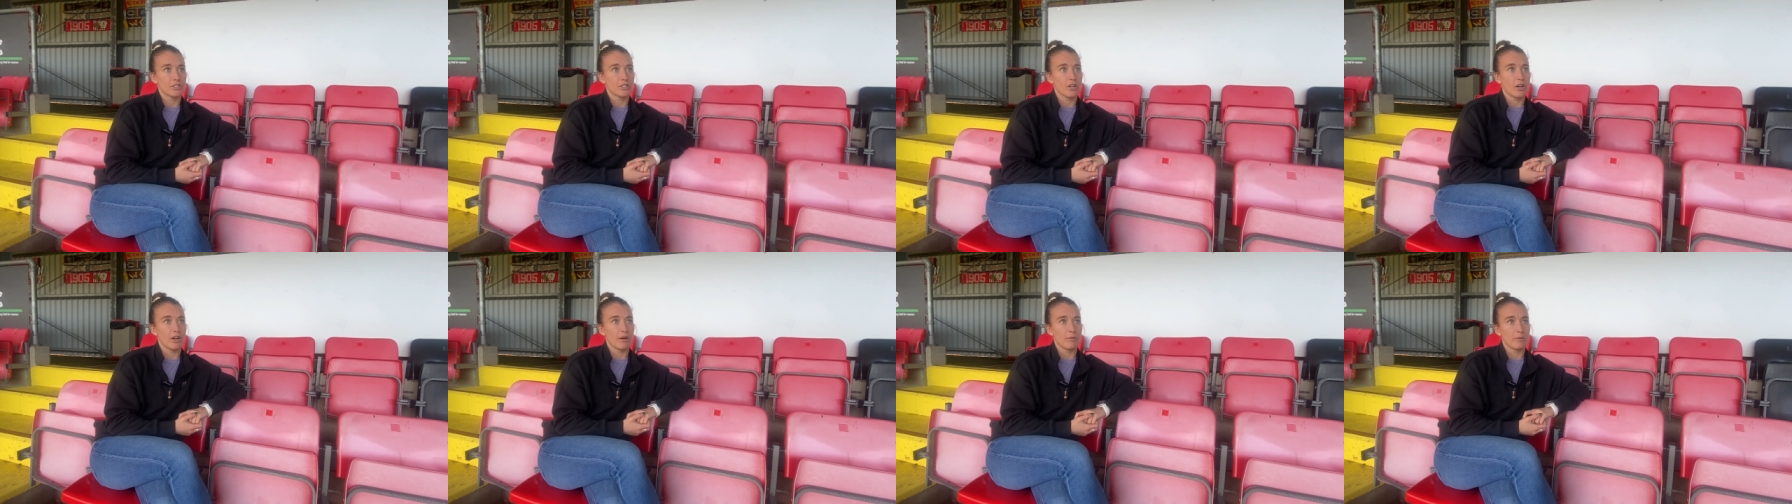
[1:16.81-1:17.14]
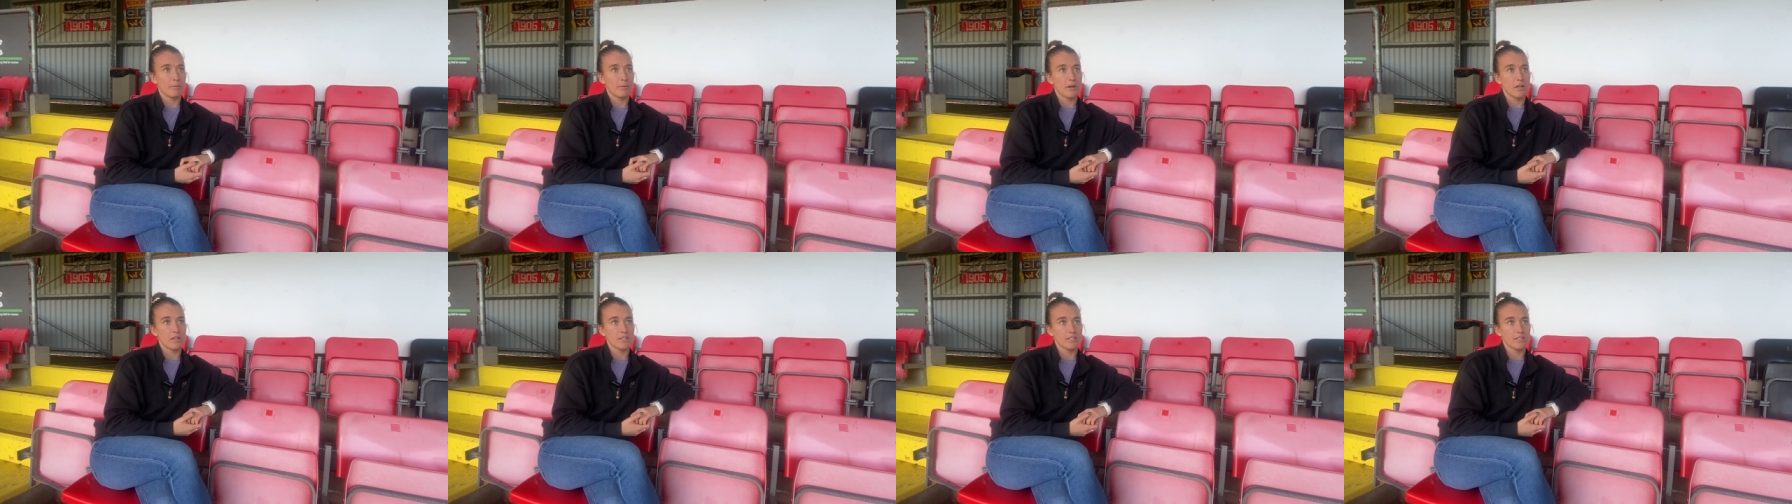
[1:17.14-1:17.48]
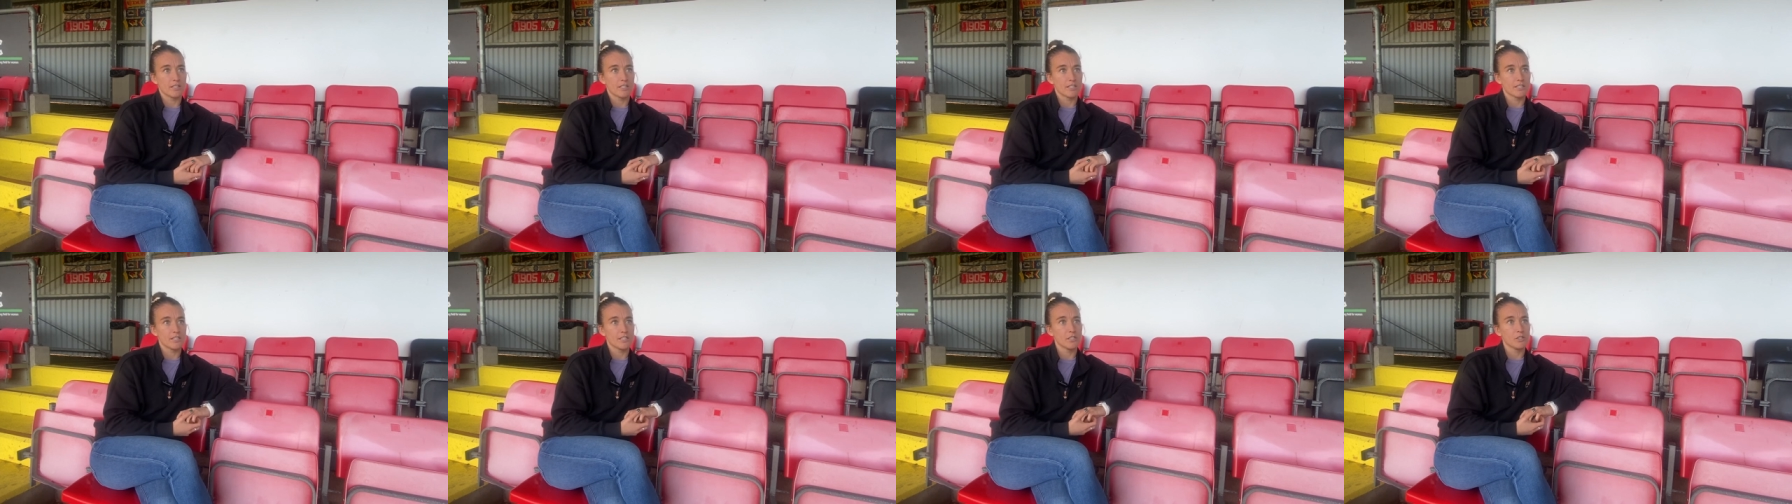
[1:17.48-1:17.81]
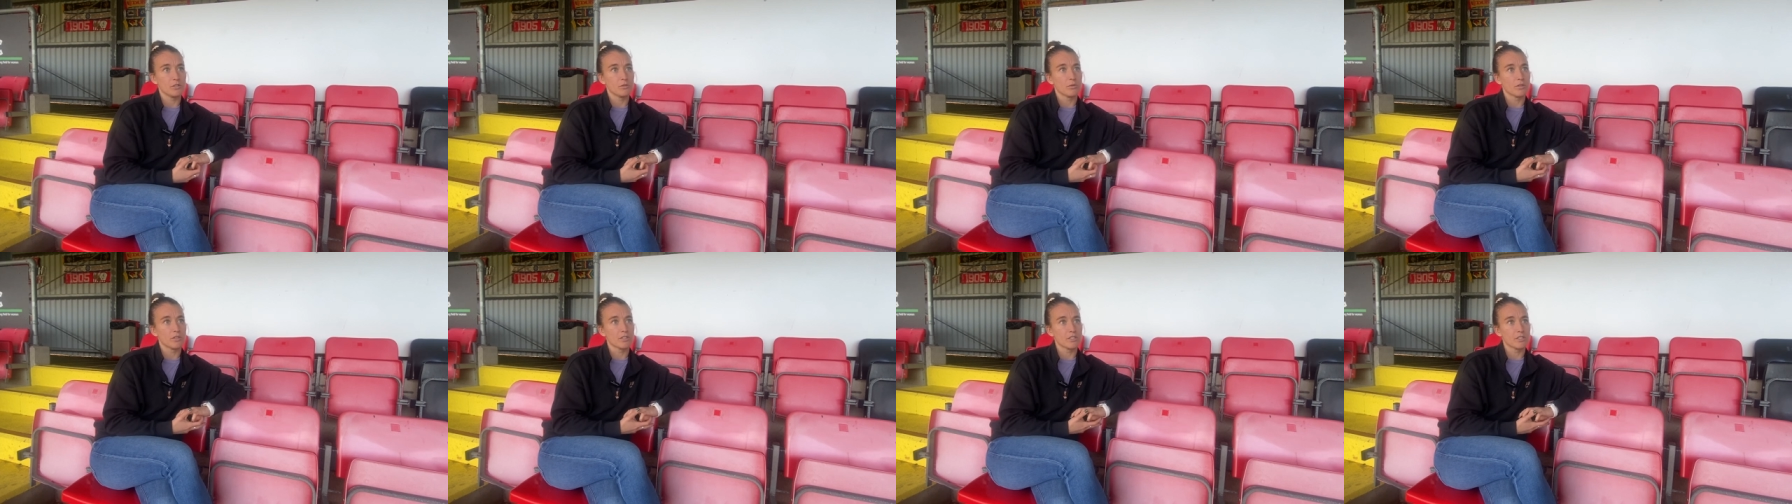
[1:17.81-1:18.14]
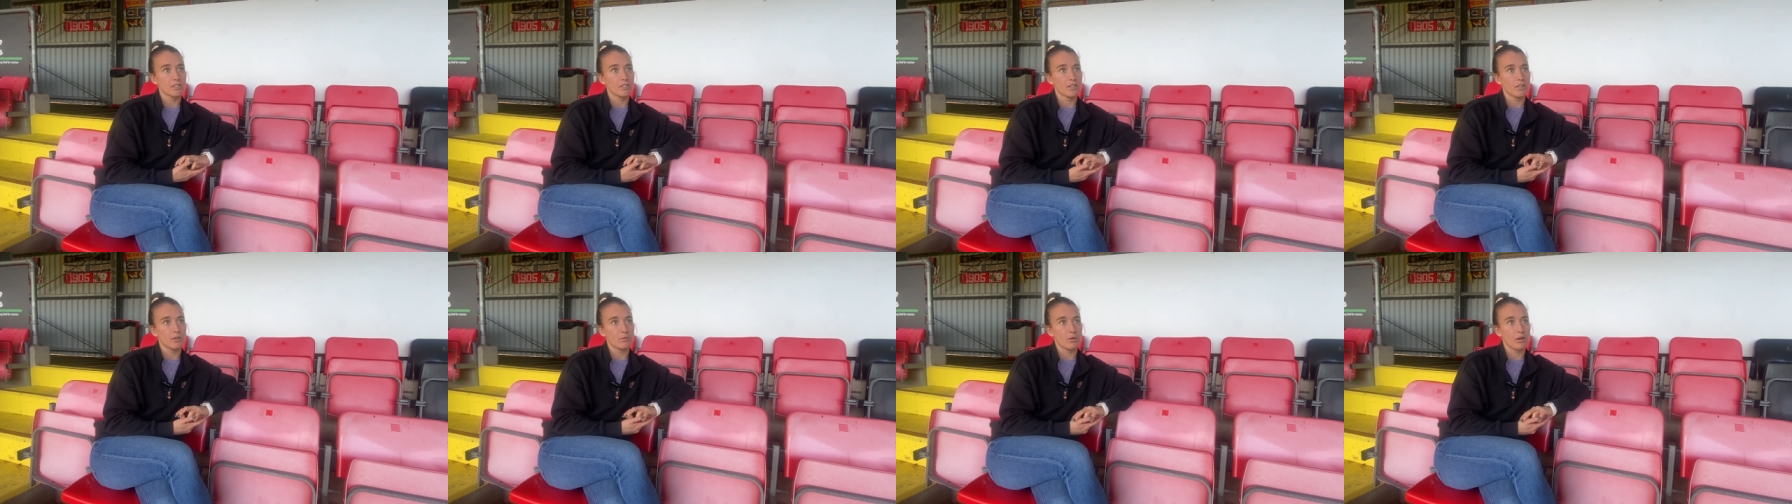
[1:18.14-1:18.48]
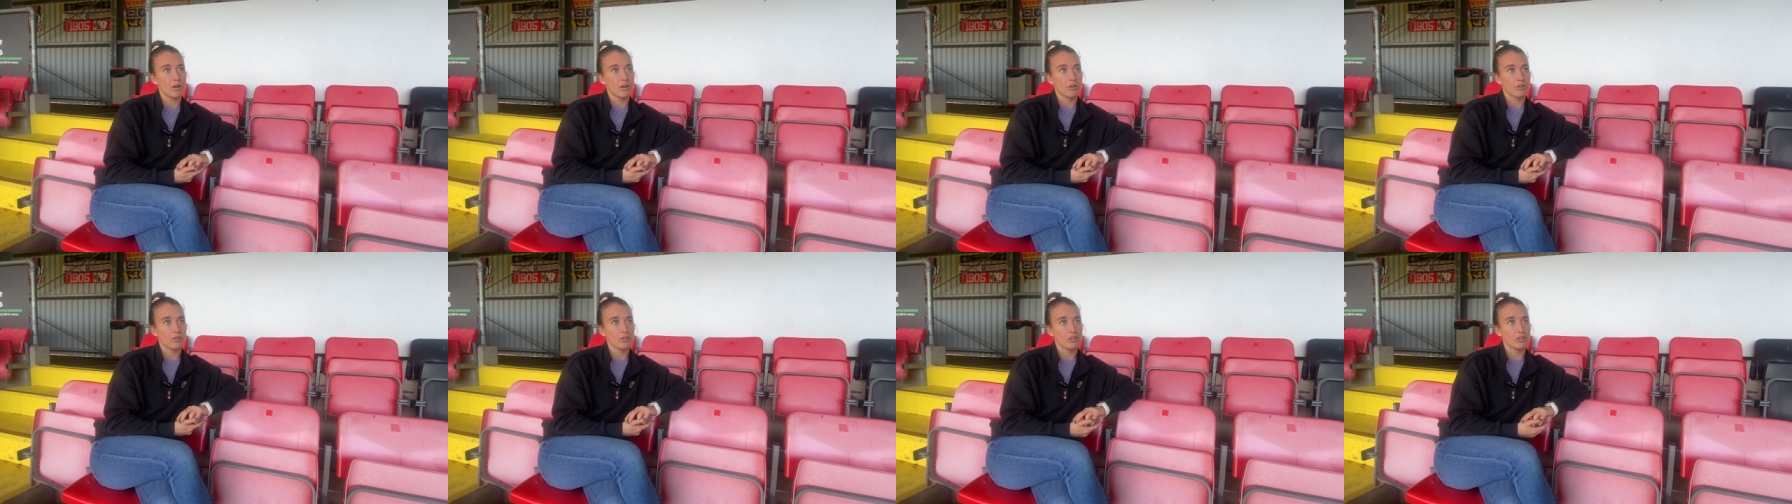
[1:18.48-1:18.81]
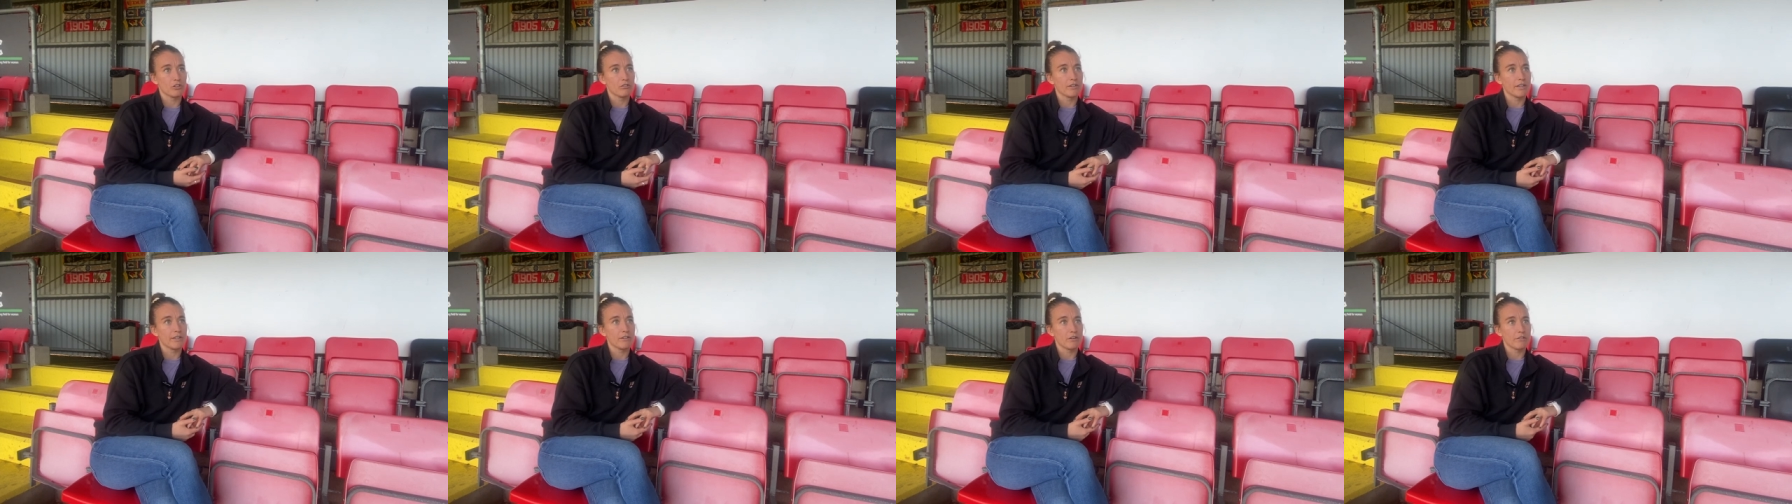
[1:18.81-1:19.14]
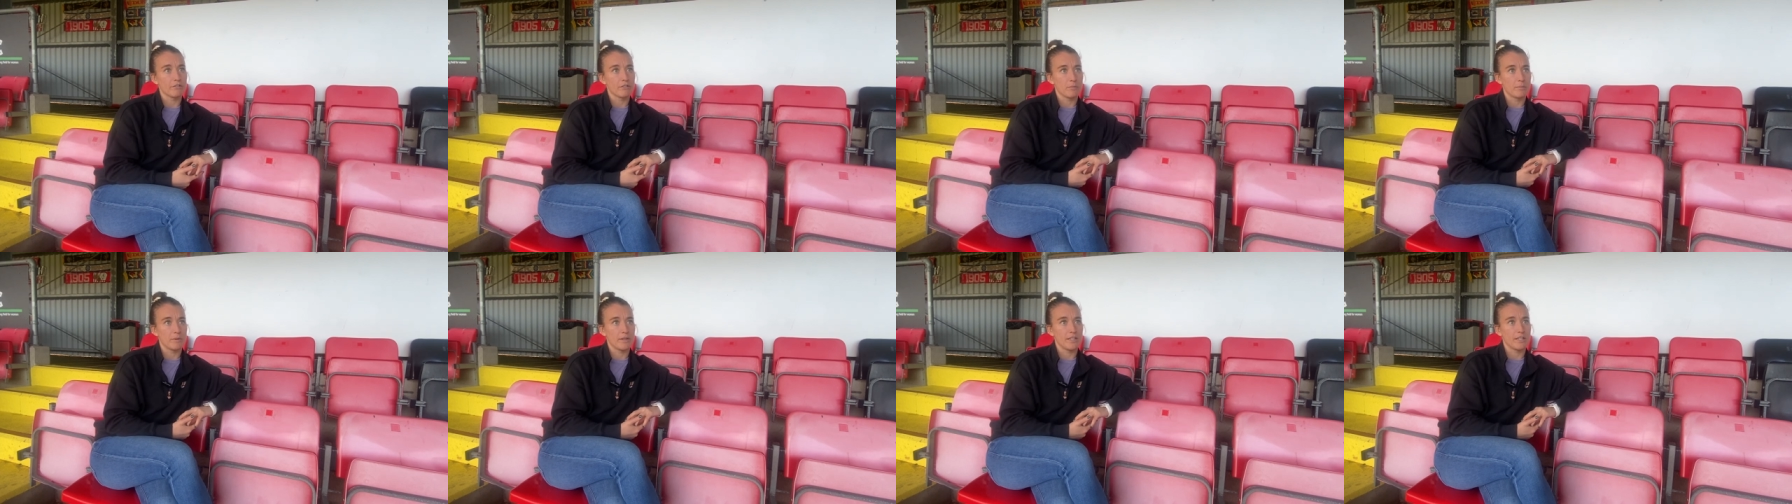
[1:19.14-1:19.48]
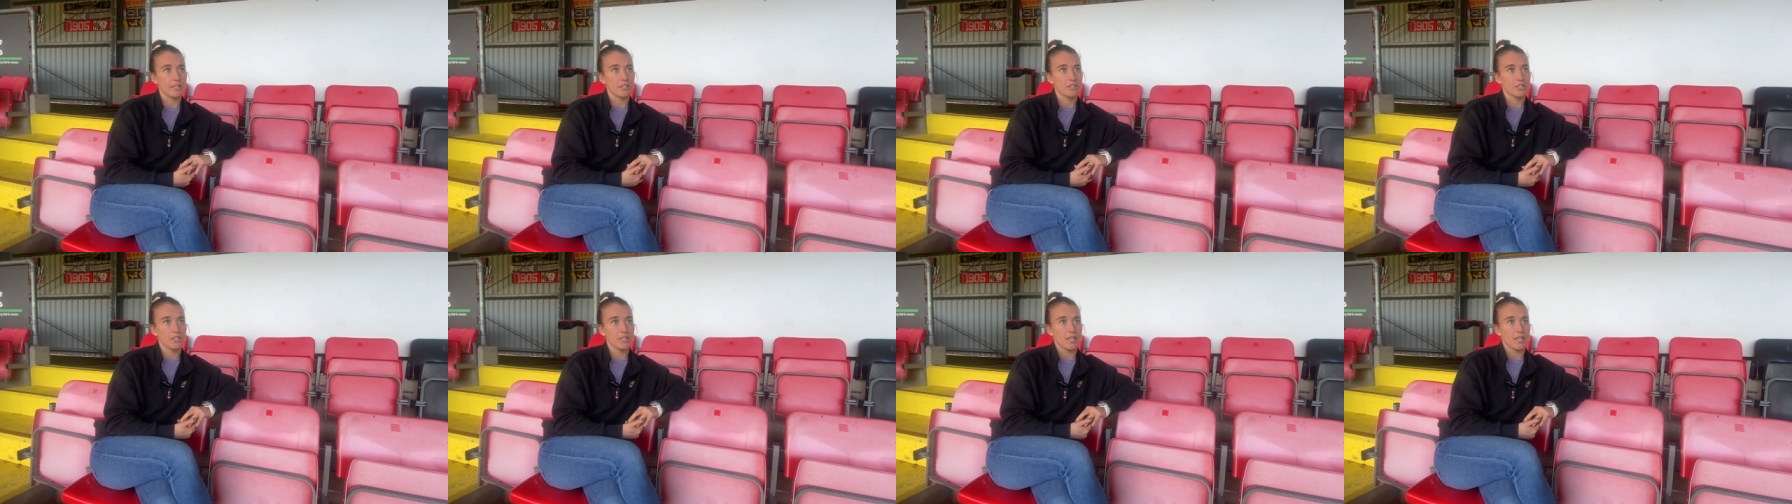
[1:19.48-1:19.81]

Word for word: I'm a person that still wants to work on a career off the pitch